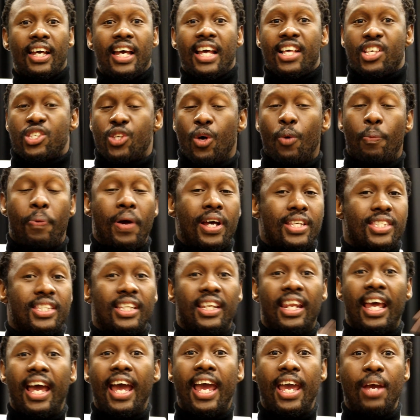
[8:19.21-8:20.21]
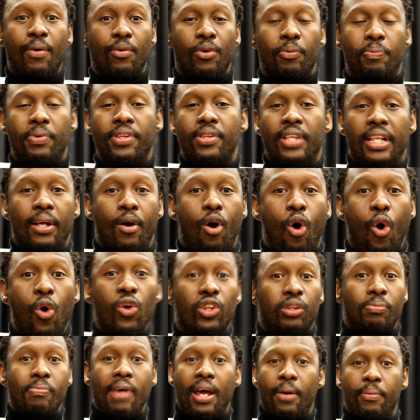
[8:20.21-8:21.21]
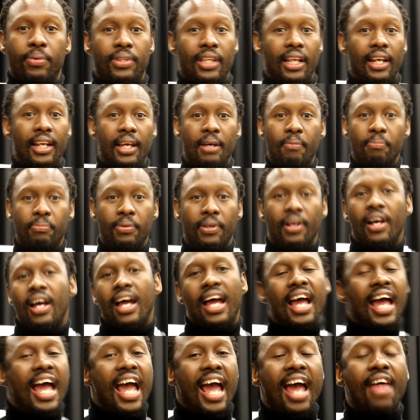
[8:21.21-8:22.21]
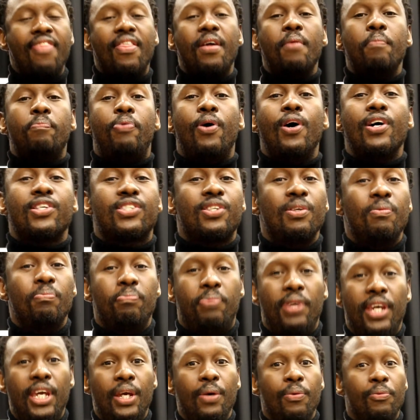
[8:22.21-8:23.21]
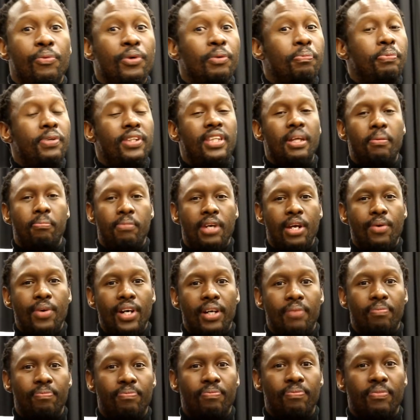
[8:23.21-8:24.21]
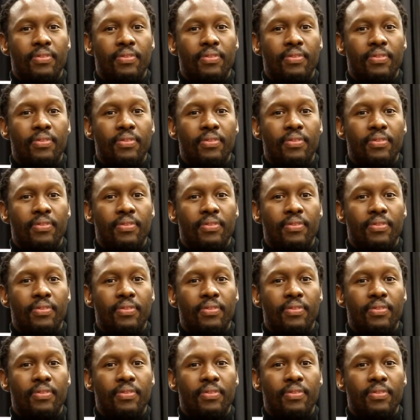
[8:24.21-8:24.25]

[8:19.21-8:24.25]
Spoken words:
So person A would be the old man with a limp, and then person B would be the mirror,